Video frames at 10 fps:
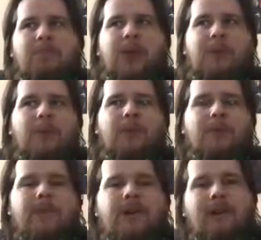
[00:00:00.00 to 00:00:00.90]
people
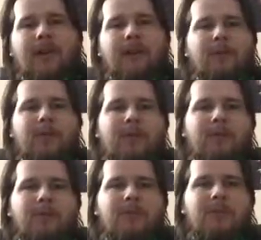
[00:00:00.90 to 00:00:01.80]
with mental health
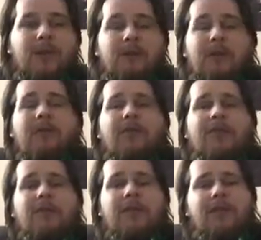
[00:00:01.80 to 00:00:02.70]
problems are nothing
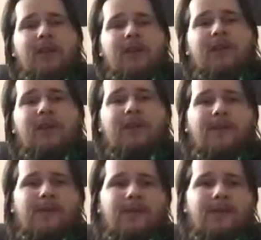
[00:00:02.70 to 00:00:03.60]
to be scared of.
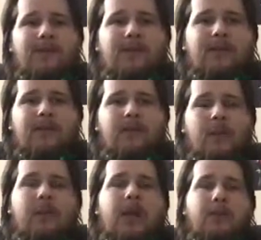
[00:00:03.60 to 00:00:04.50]

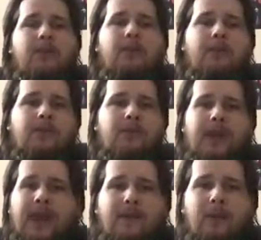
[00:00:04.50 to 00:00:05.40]
We're people,
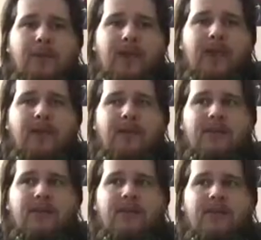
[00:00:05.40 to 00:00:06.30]
like everybody
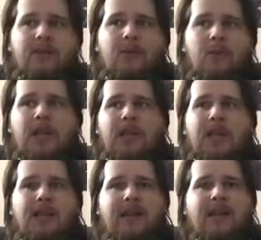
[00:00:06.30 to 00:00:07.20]
else. We
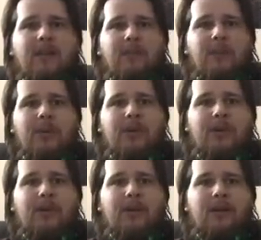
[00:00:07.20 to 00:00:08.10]
need help,
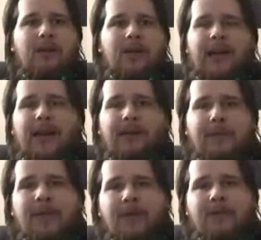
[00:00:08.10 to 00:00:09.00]
like
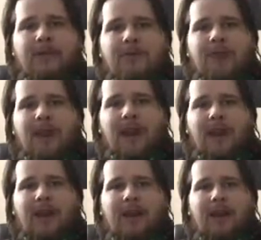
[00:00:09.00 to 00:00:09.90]
anybody else who's
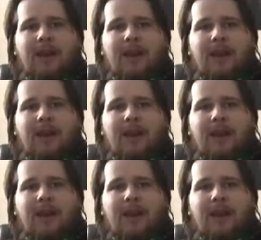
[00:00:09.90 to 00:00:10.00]
sick.